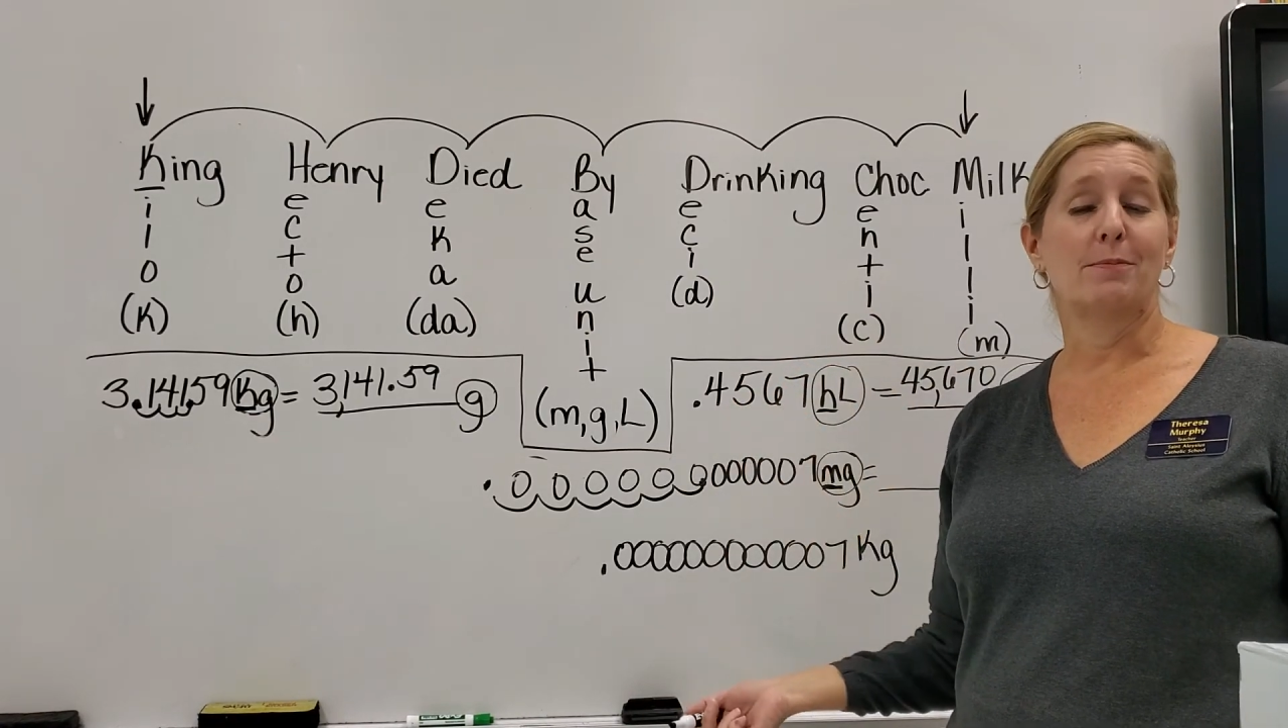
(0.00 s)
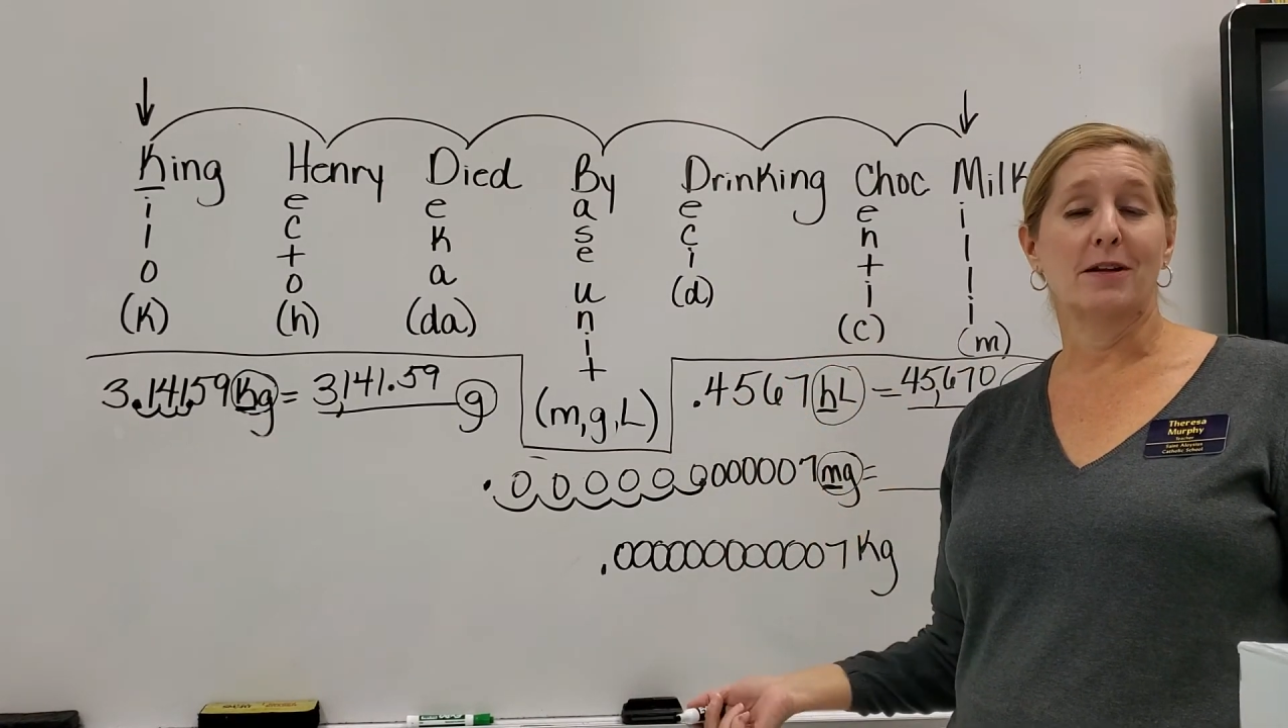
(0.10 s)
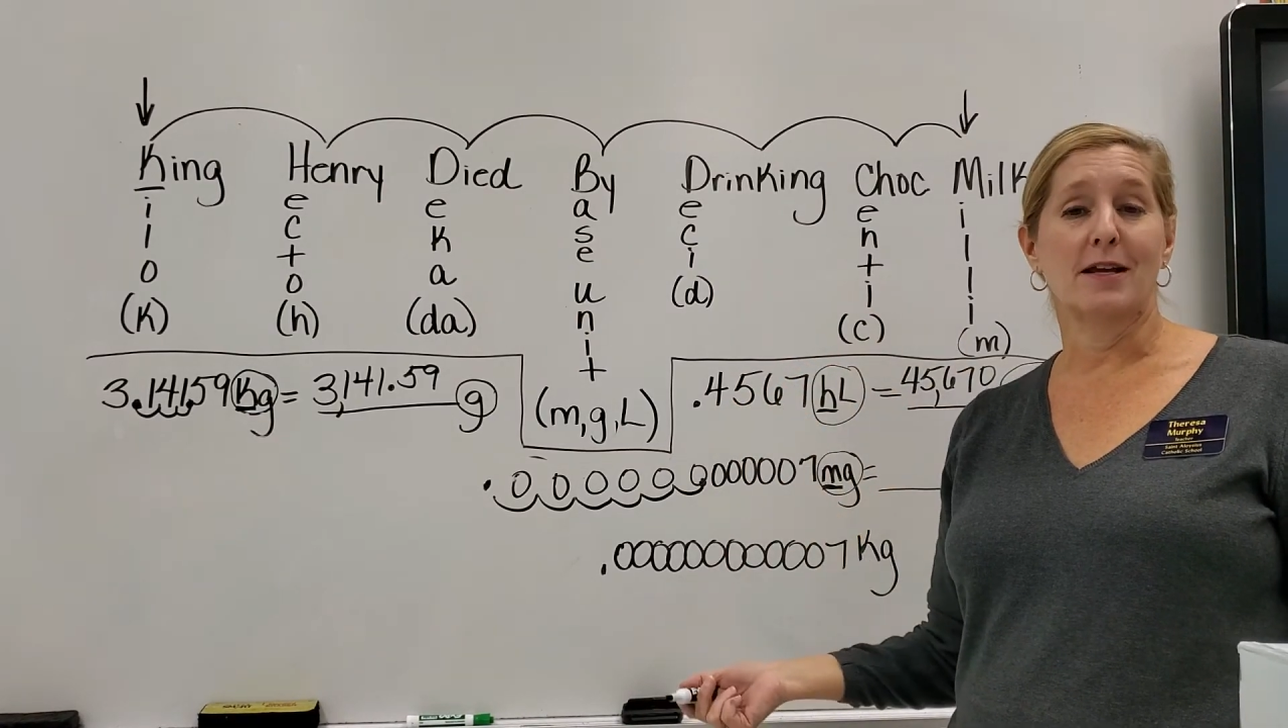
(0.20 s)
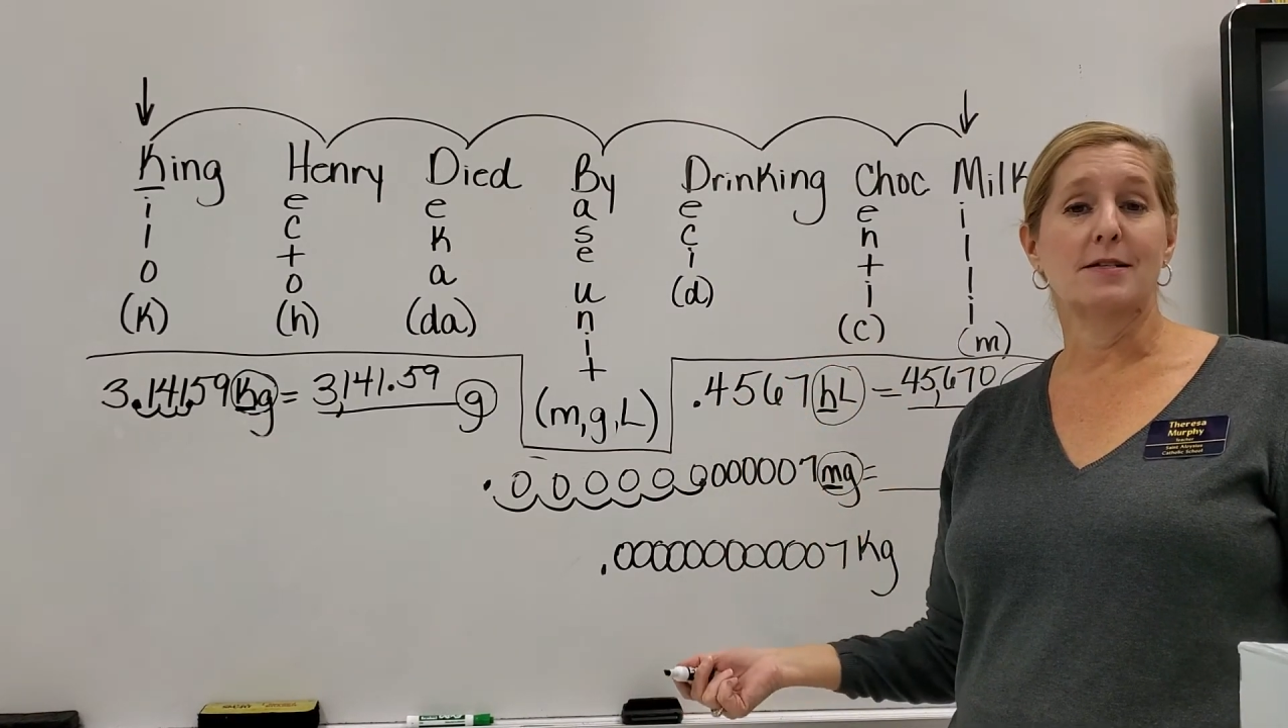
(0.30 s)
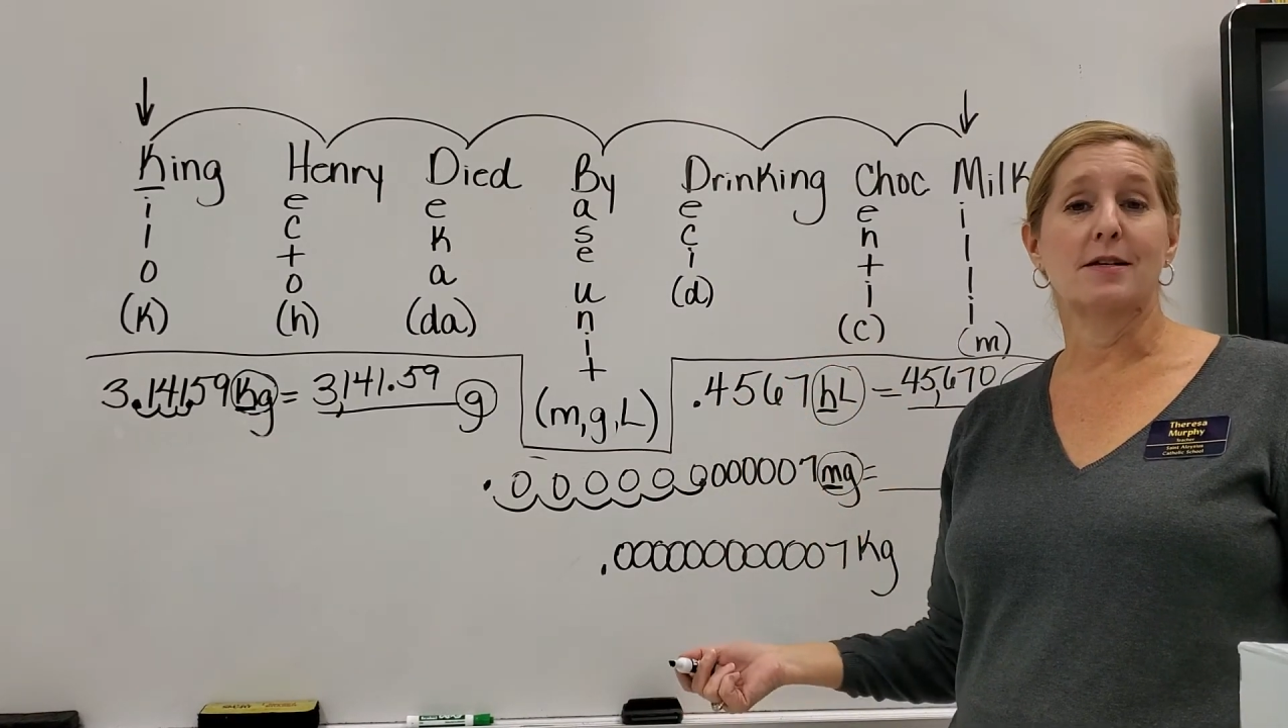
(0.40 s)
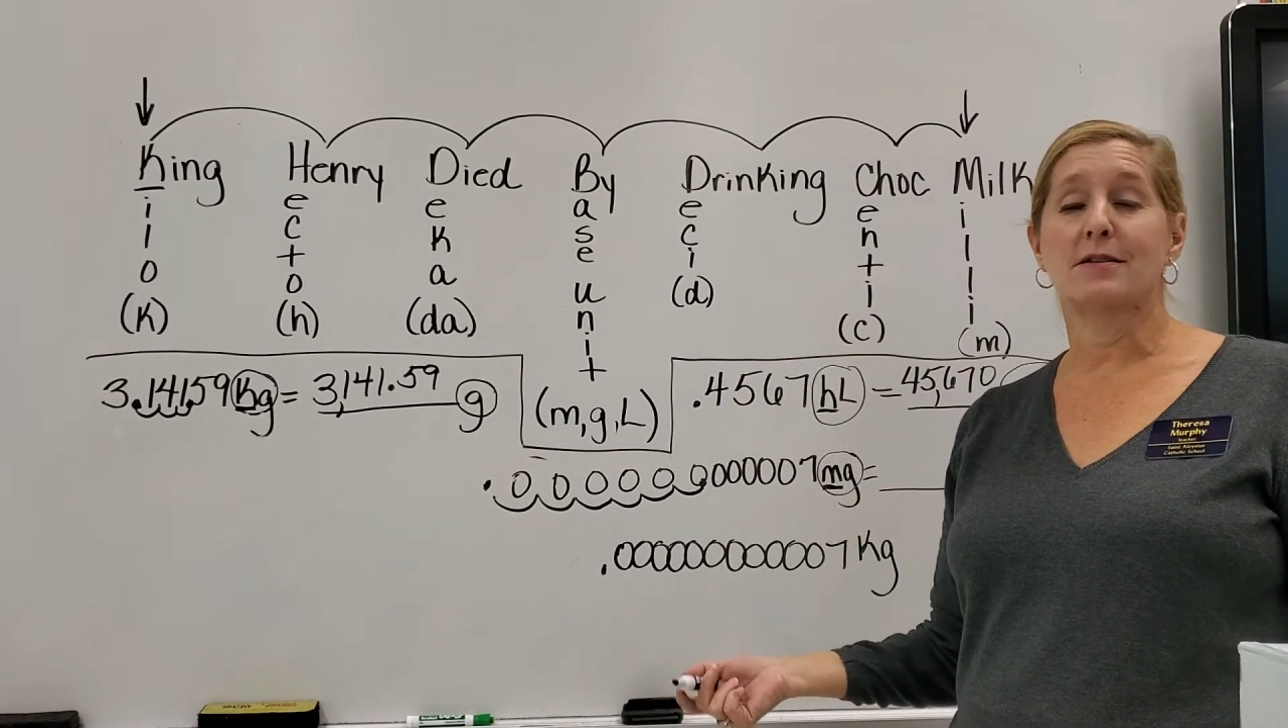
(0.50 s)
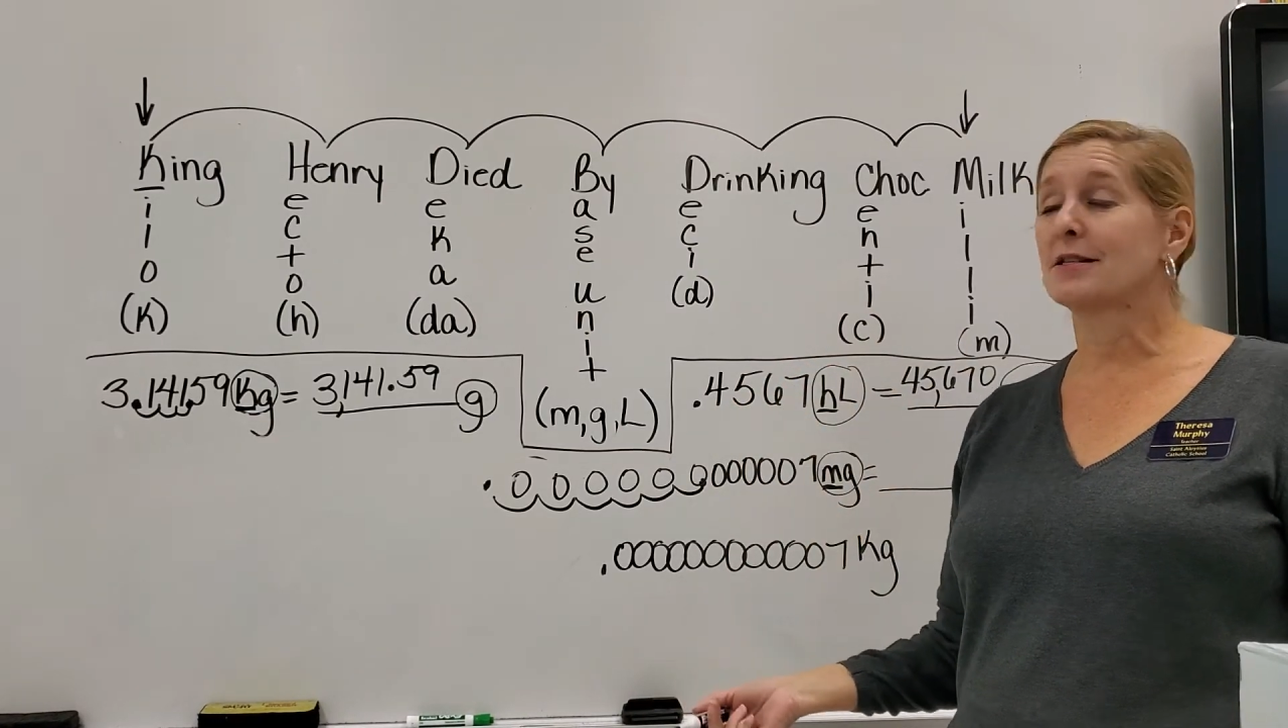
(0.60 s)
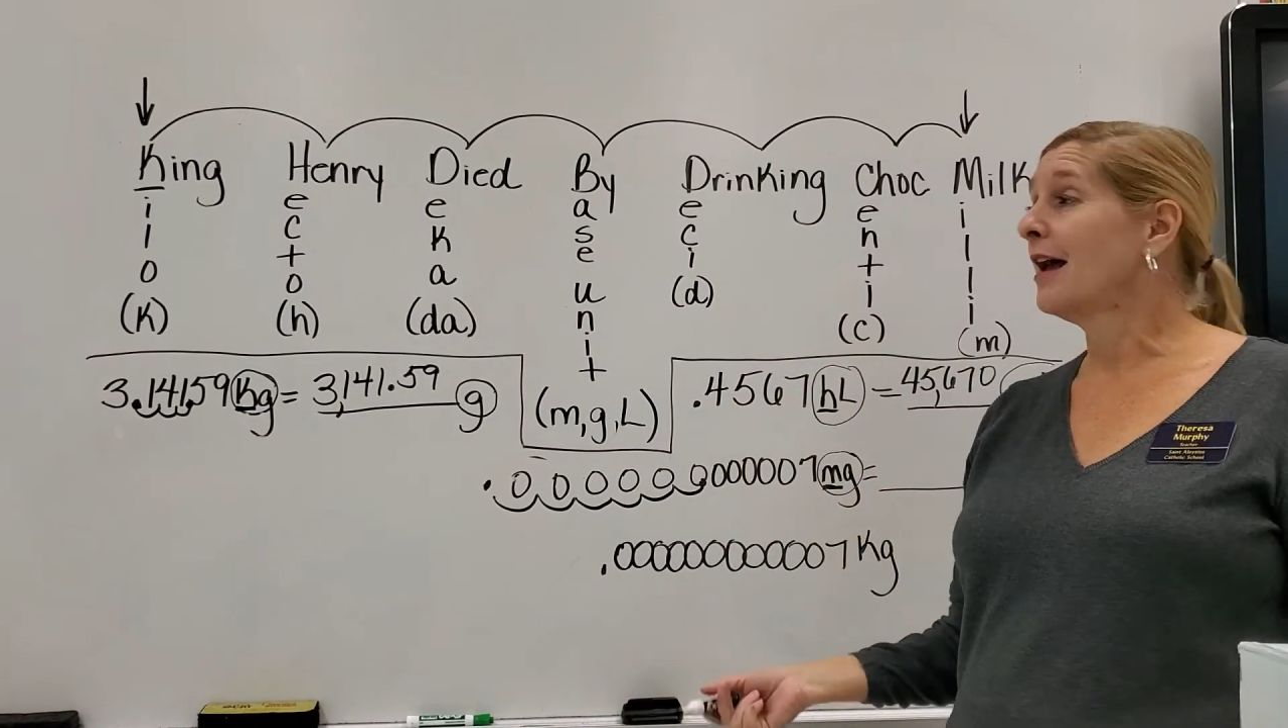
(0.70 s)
places.